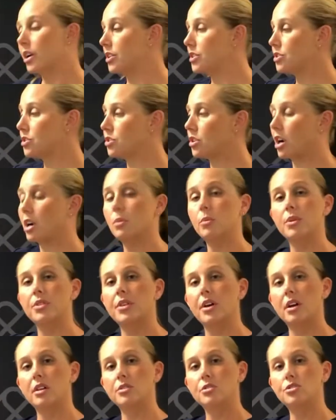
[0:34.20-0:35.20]
to start with
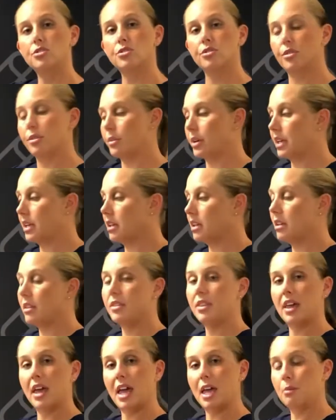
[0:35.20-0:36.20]
unscrewing
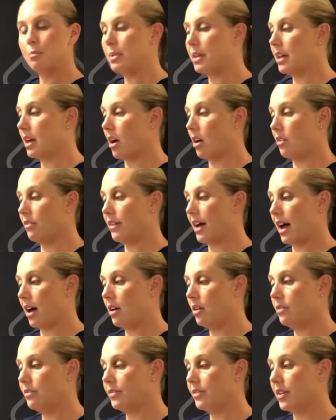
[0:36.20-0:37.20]
the APL
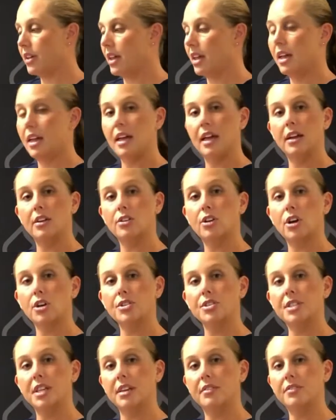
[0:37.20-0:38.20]
valve and our
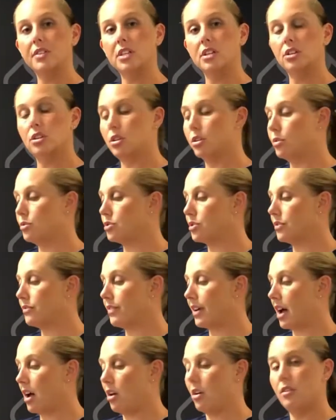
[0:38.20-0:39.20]
safety occlusion
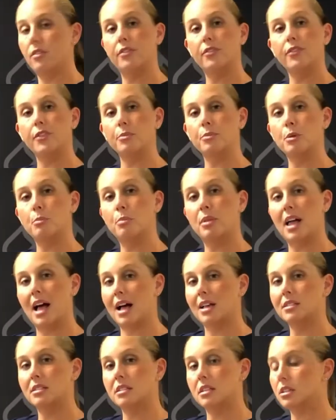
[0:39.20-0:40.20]
valve from the
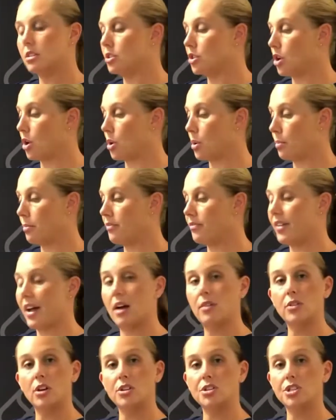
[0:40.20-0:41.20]
plastic dome
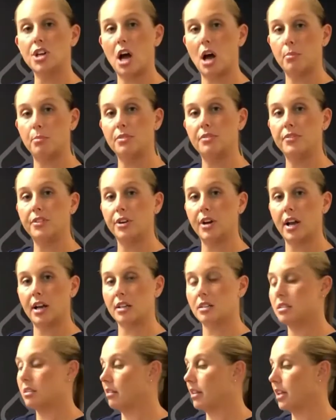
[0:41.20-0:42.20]
found on top of your
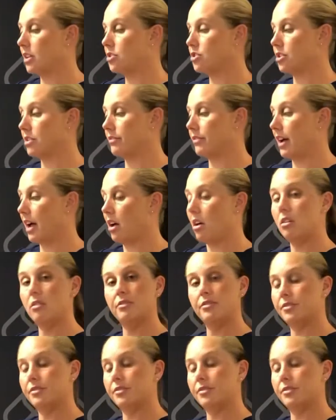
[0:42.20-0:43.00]
exhalation valve.